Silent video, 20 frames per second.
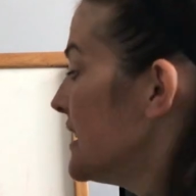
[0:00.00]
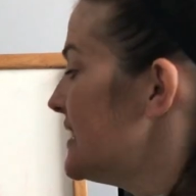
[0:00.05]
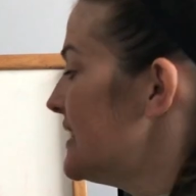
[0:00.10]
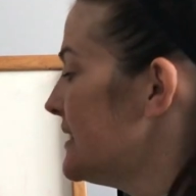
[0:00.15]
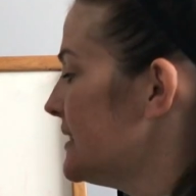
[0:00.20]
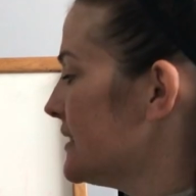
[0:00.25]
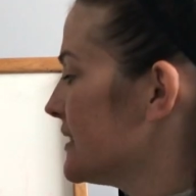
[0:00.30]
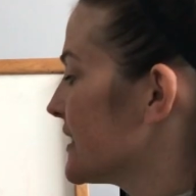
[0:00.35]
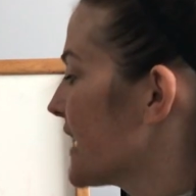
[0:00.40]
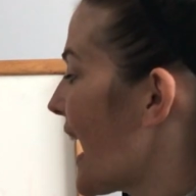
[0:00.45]

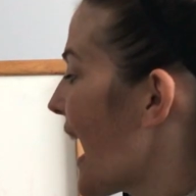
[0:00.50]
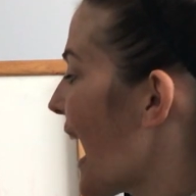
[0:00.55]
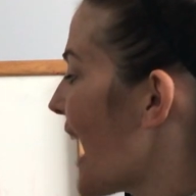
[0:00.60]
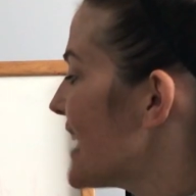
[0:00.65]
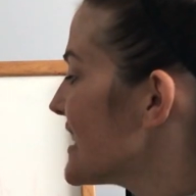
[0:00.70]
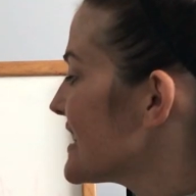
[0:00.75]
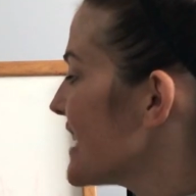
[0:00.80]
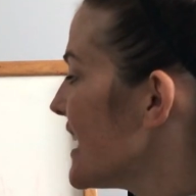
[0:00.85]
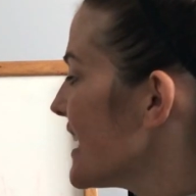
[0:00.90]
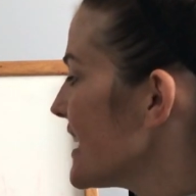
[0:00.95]

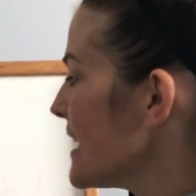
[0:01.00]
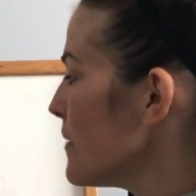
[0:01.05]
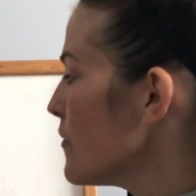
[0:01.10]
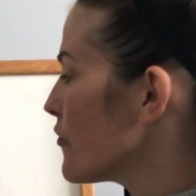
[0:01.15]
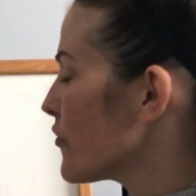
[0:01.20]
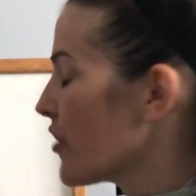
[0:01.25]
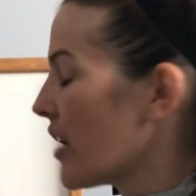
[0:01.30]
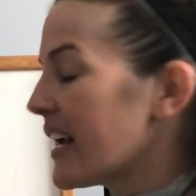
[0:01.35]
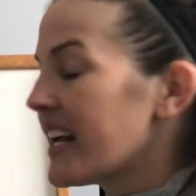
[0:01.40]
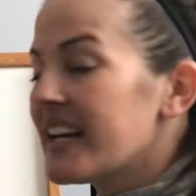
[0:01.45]
As I
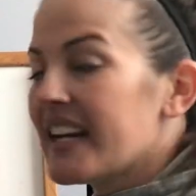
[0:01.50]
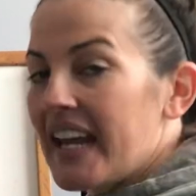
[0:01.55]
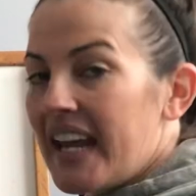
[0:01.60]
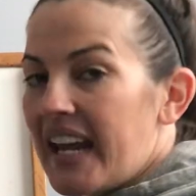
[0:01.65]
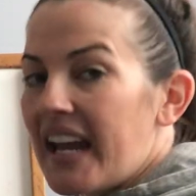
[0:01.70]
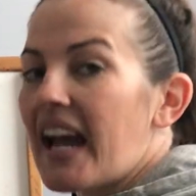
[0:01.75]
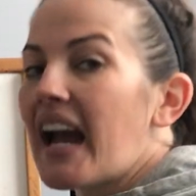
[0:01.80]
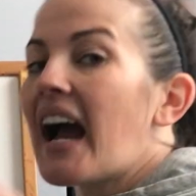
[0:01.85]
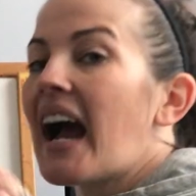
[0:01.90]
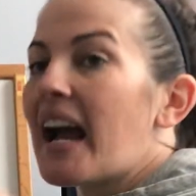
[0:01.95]
am
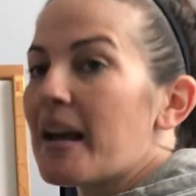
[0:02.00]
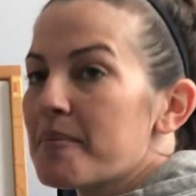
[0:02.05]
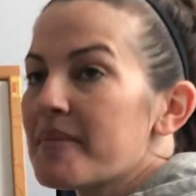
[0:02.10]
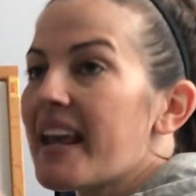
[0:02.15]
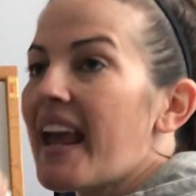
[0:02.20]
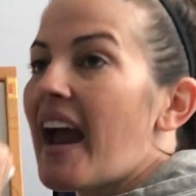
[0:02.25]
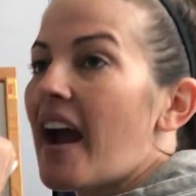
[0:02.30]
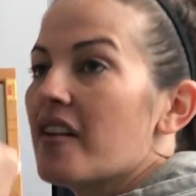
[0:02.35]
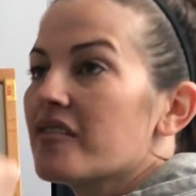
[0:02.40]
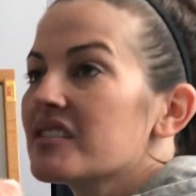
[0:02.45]
writing, I'm
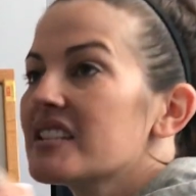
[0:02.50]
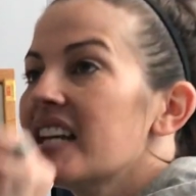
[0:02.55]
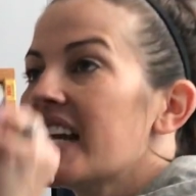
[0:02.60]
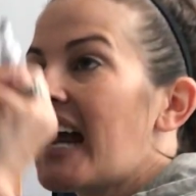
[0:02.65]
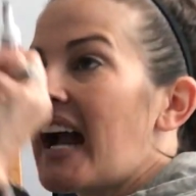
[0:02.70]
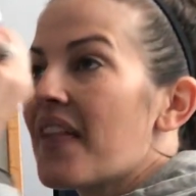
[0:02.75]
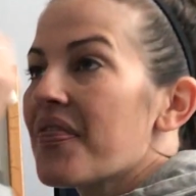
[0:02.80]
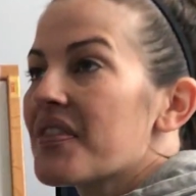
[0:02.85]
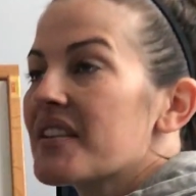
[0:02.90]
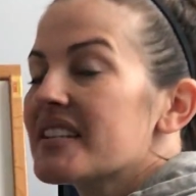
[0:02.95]
counting
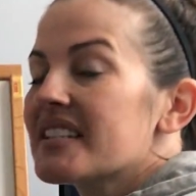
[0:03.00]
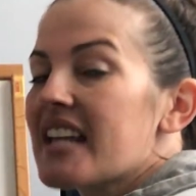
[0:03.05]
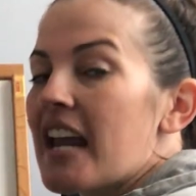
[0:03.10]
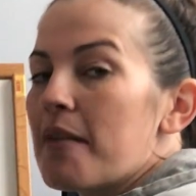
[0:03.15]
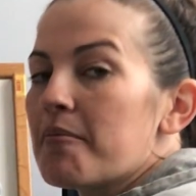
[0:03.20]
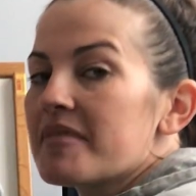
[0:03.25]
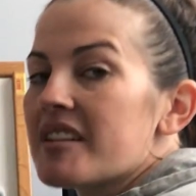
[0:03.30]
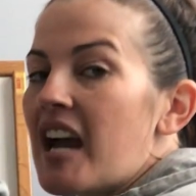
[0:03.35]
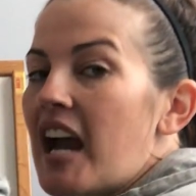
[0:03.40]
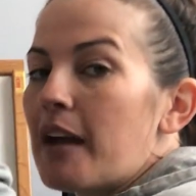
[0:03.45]
at the
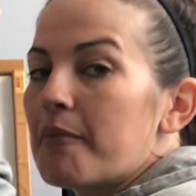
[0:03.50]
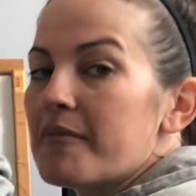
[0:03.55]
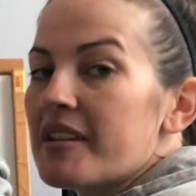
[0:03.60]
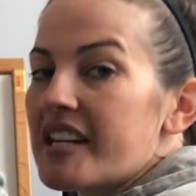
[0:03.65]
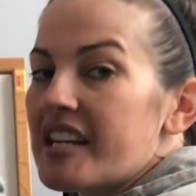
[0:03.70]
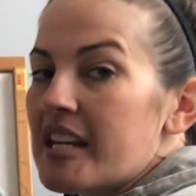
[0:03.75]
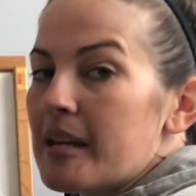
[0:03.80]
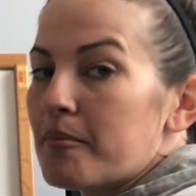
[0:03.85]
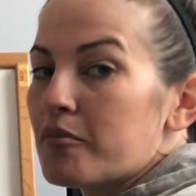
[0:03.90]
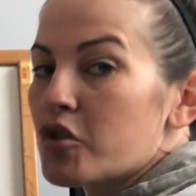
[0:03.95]
same time to
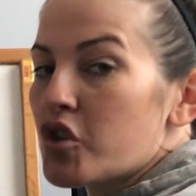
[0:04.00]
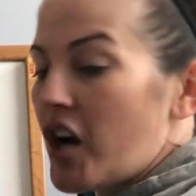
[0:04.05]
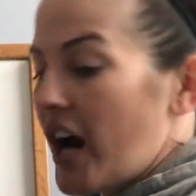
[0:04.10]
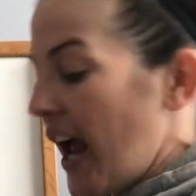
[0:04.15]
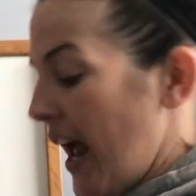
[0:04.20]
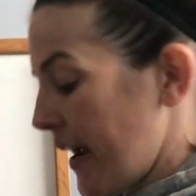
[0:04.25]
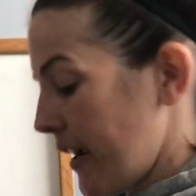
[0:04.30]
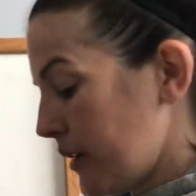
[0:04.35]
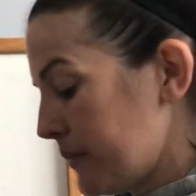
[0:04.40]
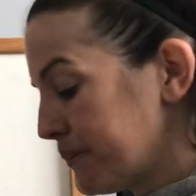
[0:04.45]
keep
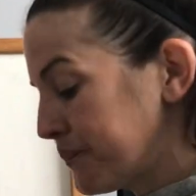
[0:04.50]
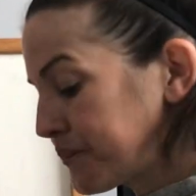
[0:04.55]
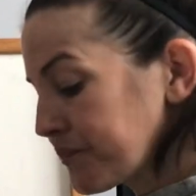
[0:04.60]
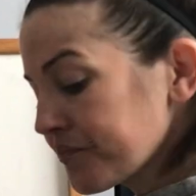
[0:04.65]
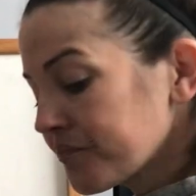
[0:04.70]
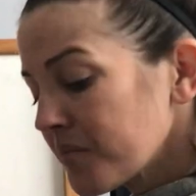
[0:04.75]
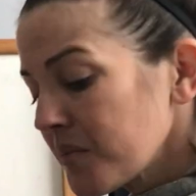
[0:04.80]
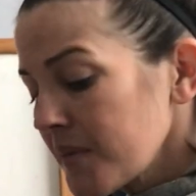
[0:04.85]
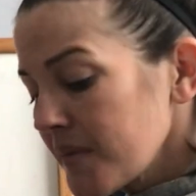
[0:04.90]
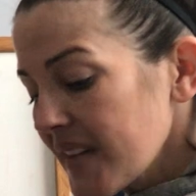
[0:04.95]
track.
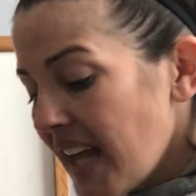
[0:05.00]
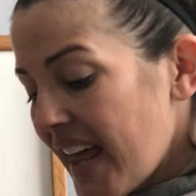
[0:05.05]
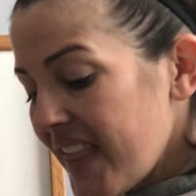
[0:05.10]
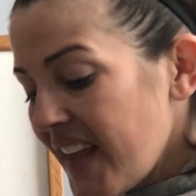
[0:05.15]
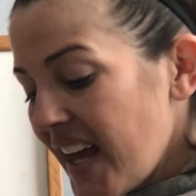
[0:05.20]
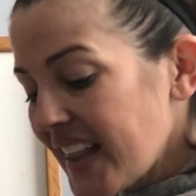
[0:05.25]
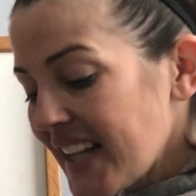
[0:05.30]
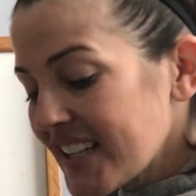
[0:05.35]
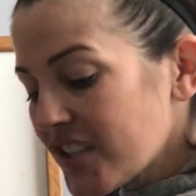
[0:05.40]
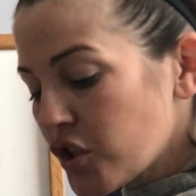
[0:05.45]
And
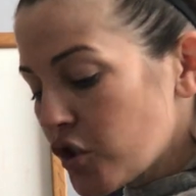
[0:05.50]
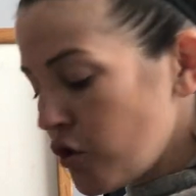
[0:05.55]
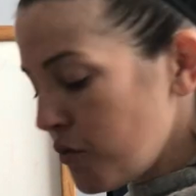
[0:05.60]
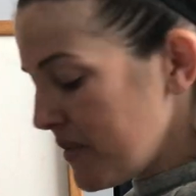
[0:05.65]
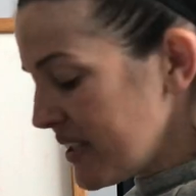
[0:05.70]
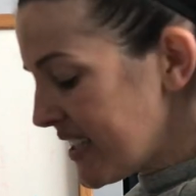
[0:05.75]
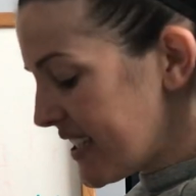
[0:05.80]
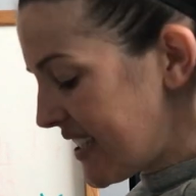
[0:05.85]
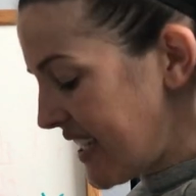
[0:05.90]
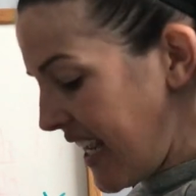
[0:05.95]
then let's do
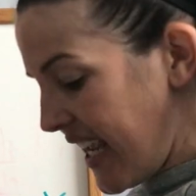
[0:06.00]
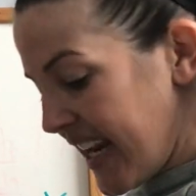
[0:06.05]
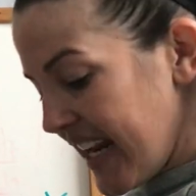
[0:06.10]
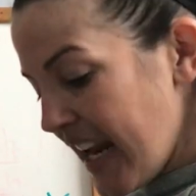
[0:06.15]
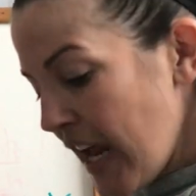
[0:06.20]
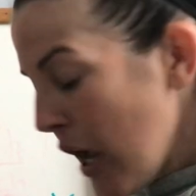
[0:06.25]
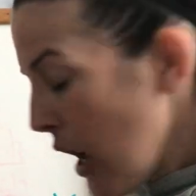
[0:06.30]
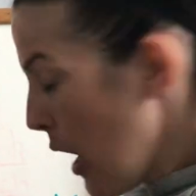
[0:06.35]
Miss C.